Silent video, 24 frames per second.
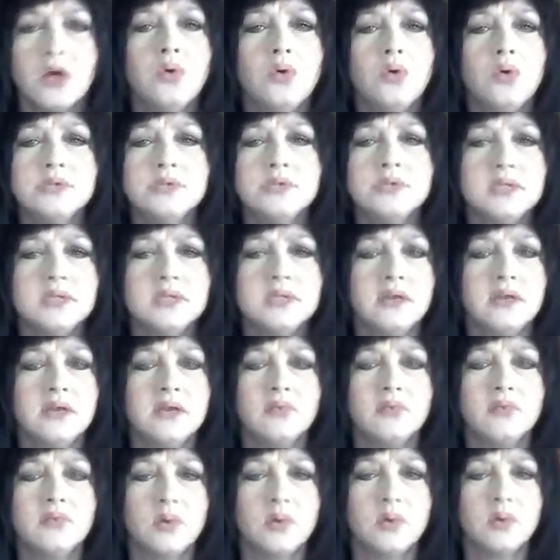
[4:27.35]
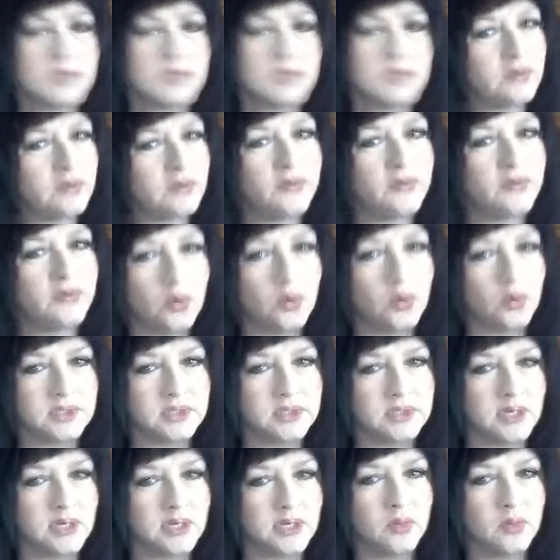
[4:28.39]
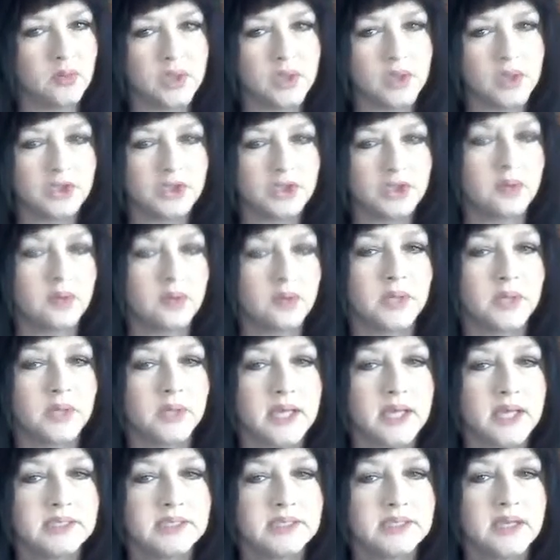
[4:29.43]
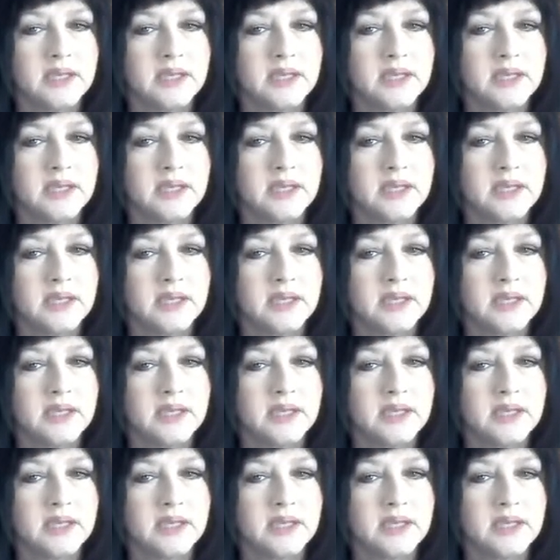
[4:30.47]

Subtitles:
whole scene of what was unfolding and what took place.